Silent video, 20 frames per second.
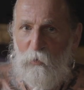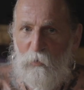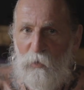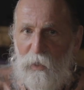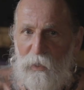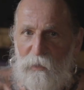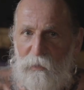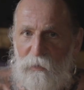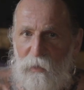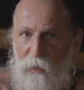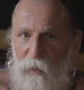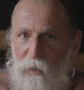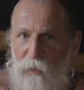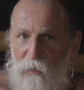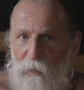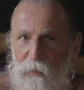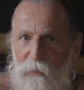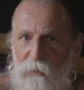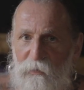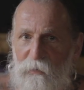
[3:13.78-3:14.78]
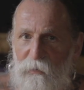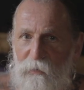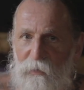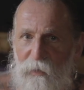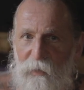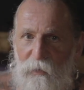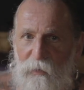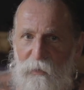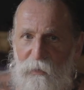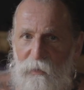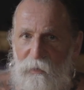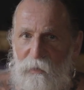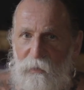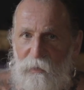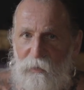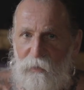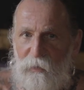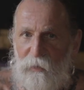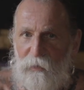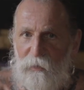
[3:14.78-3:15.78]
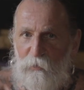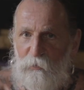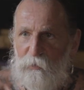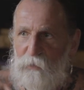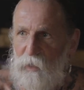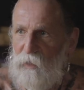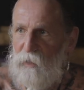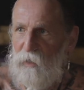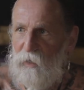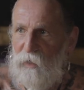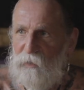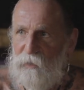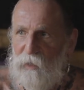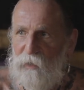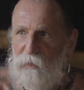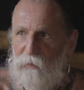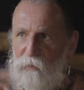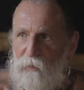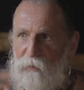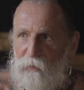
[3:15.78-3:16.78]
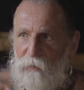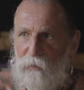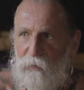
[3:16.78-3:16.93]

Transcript: quite ardent. Uh, you say ardent?